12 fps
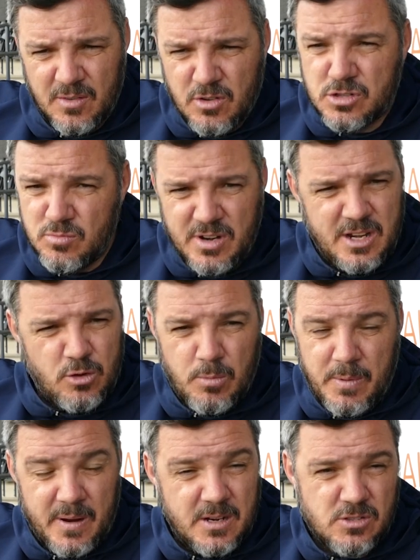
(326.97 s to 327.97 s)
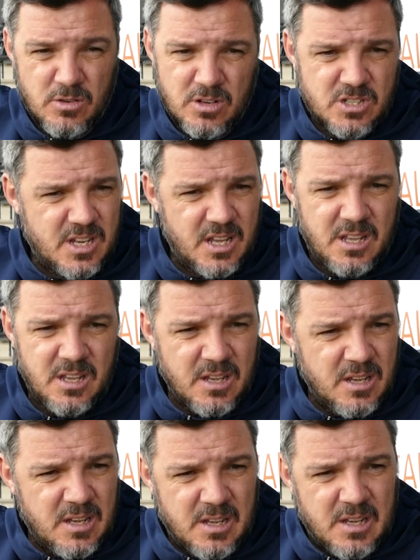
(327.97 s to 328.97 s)
They've got some really good players, and like I say,
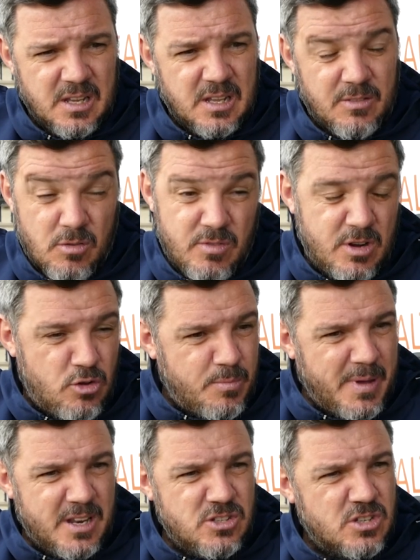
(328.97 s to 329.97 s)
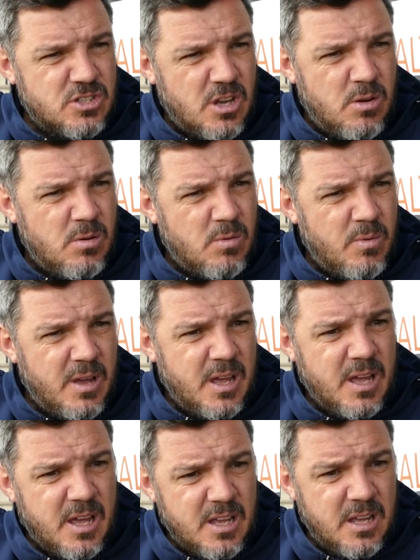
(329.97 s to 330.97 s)
they've got a really good manager, so
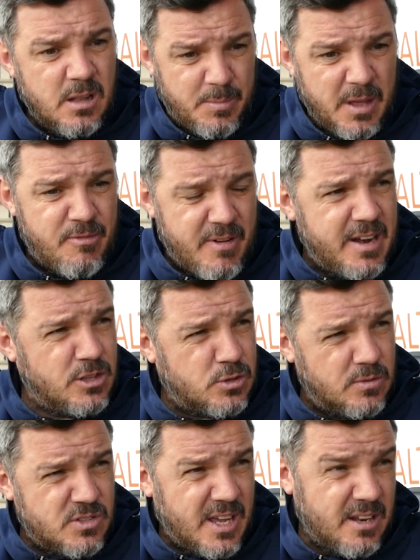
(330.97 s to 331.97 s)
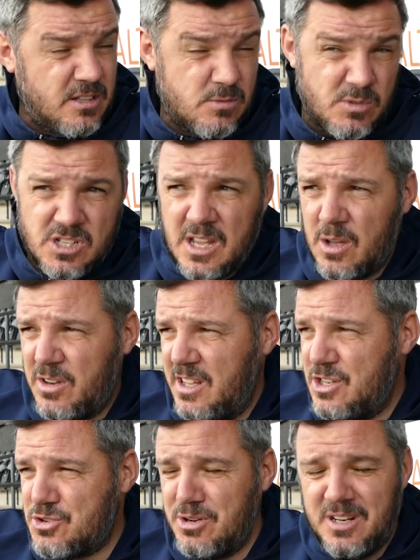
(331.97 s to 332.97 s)
it'll be a very tough challenge. We'll see how the
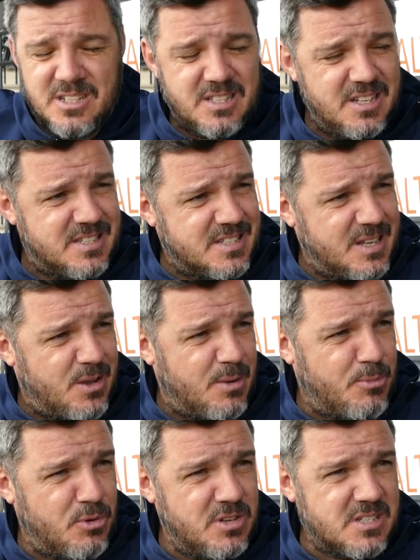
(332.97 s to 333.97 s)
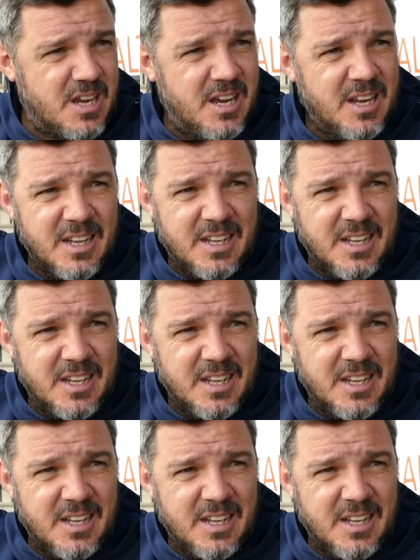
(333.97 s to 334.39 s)
injury list is and see how the boys are.